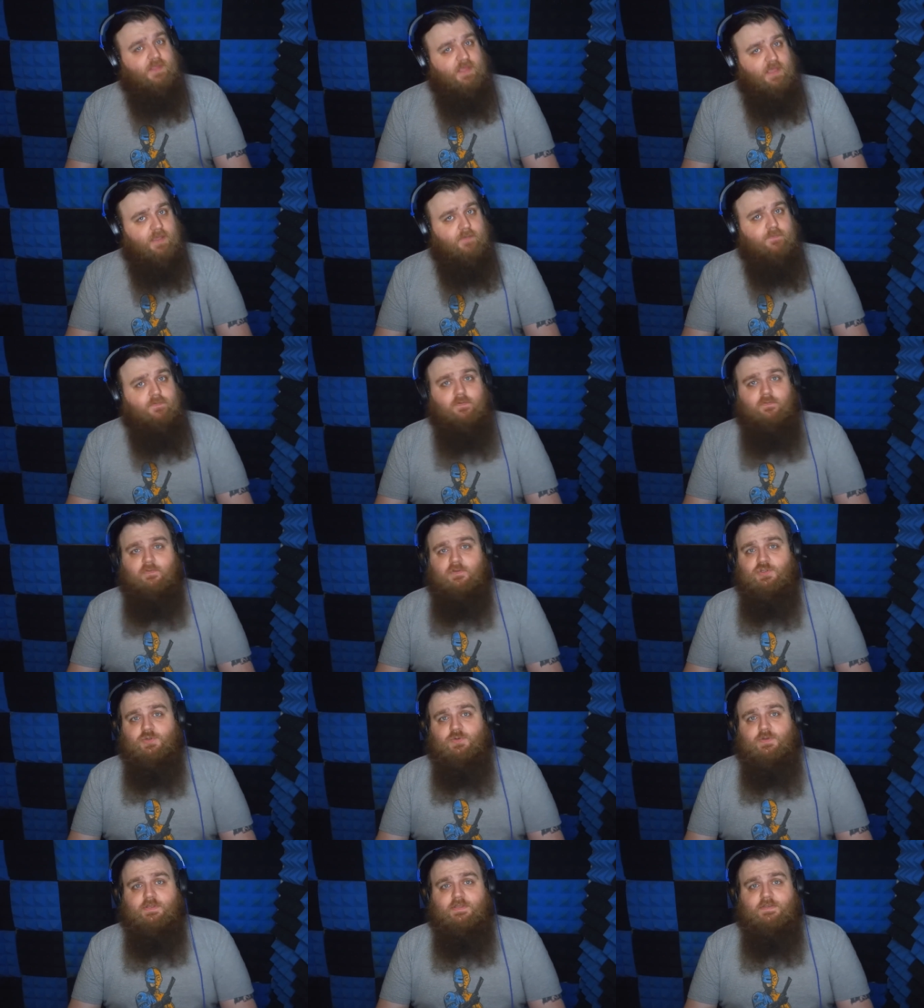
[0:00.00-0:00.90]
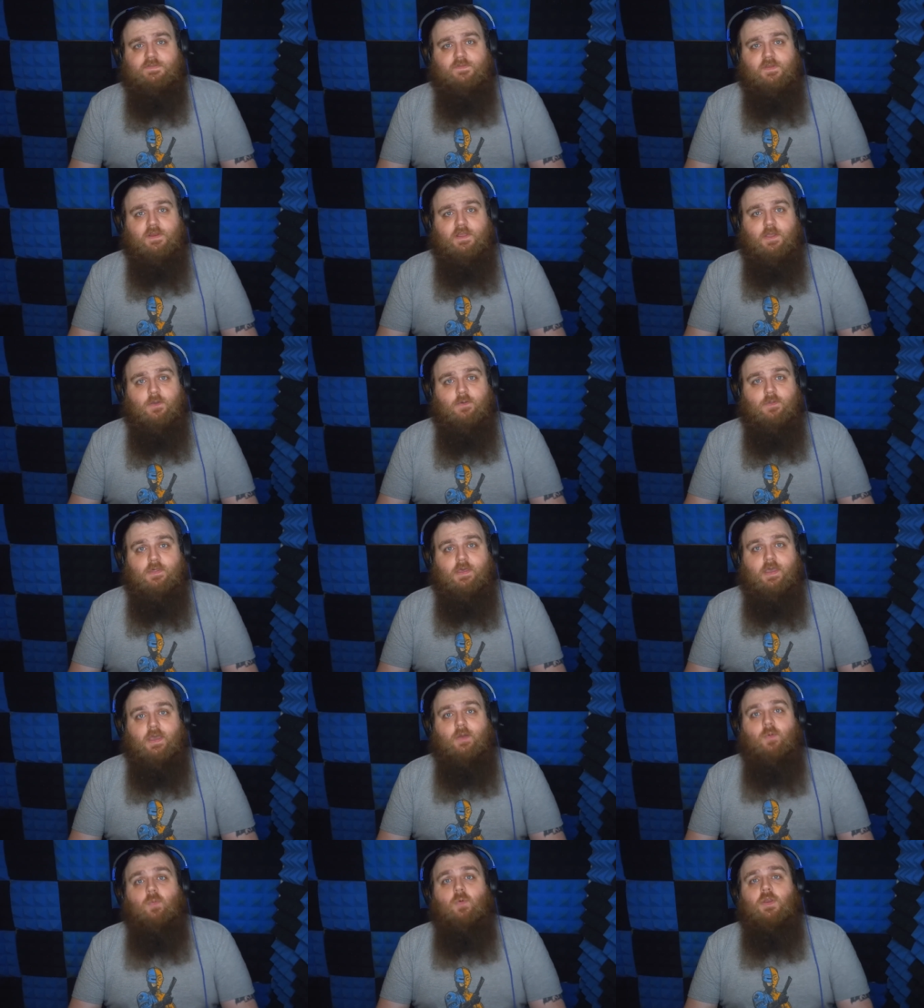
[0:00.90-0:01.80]
If you've enjoyed this video,
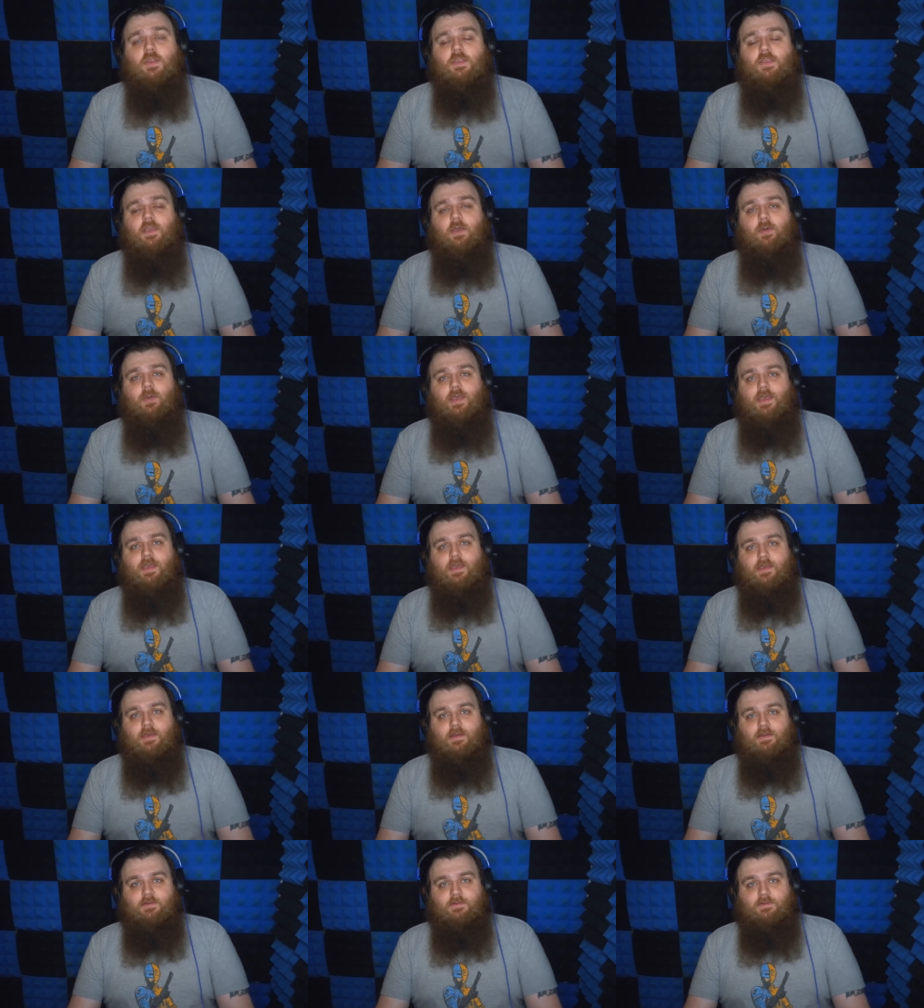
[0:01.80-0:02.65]
then why don't you go ahead